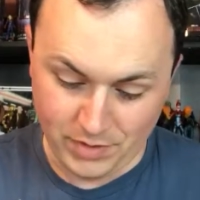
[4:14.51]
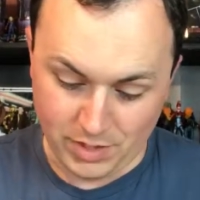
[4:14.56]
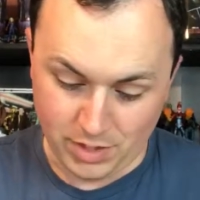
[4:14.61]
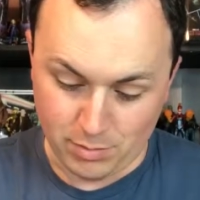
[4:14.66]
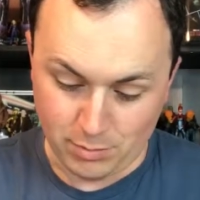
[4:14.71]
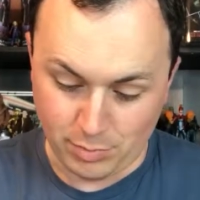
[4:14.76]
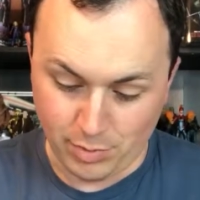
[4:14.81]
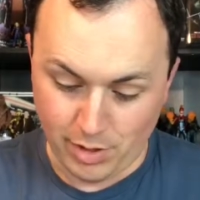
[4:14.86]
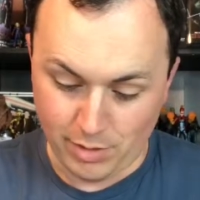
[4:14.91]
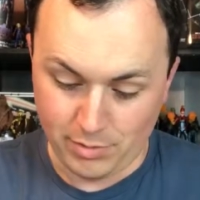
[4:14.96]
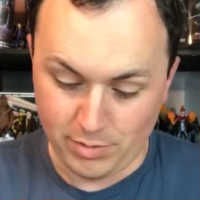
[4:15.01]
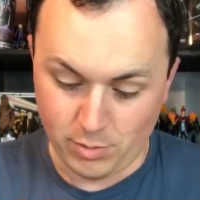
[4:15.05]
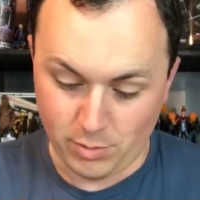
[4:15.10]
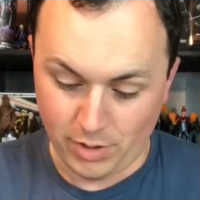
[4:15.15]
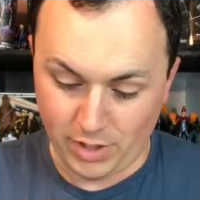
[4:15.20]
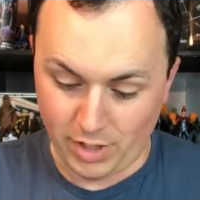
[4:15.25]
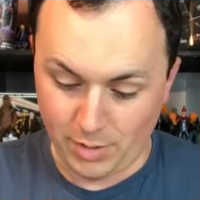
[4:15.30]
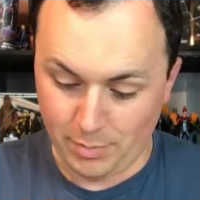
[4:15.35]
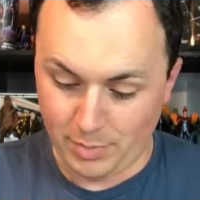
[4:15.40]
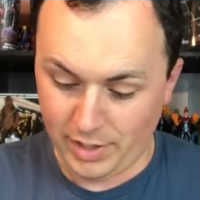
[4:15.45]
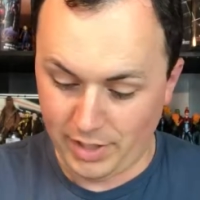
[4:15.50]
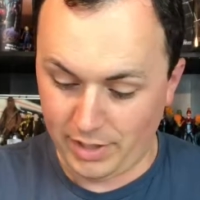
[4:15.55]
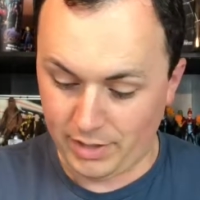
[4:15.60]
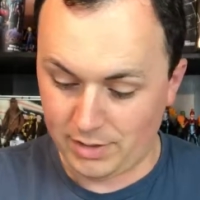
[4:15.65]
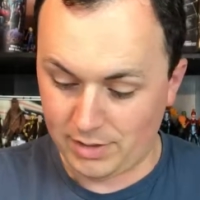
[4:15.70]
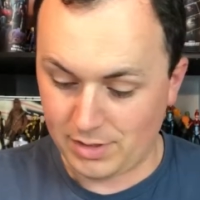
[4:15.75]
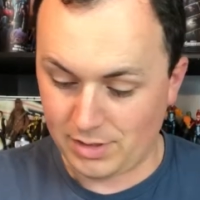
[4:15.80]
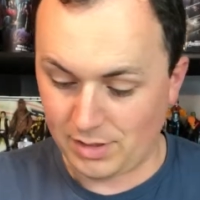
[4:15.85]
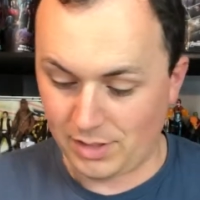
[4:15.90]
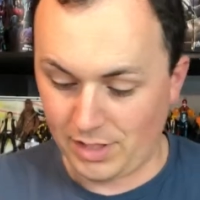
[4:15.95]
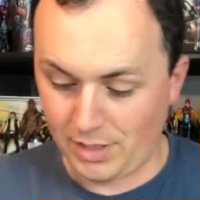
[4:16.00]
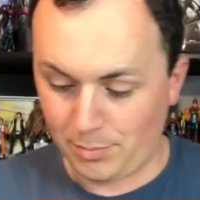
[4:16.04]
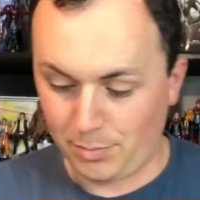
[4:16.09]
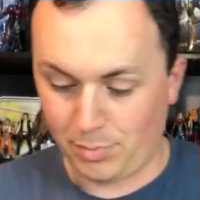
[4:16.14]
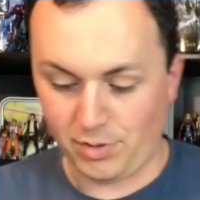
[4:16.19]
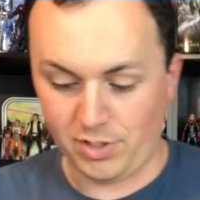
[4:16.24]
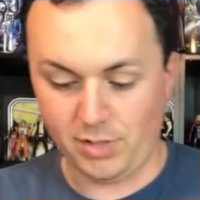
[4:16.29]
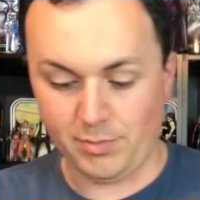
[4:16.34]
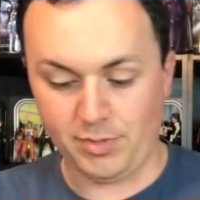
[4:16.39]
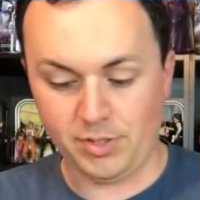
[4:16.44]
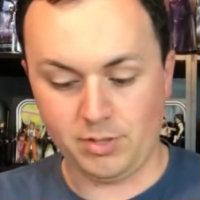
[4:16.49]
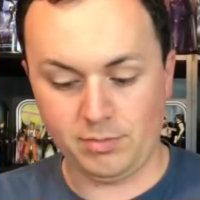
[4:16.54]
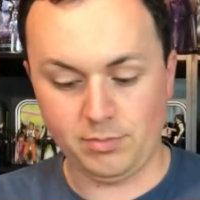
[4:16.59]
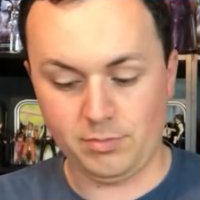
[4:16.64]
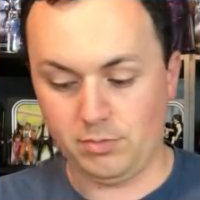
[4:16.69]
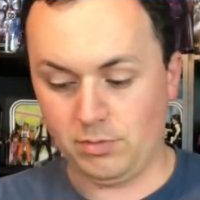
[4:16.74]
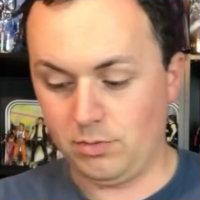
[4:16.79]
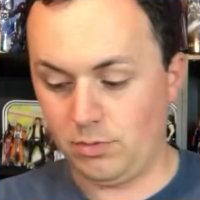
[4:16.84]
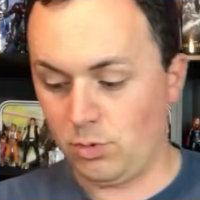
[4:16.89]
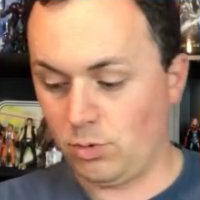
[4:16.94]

and probably why I paid a slight premium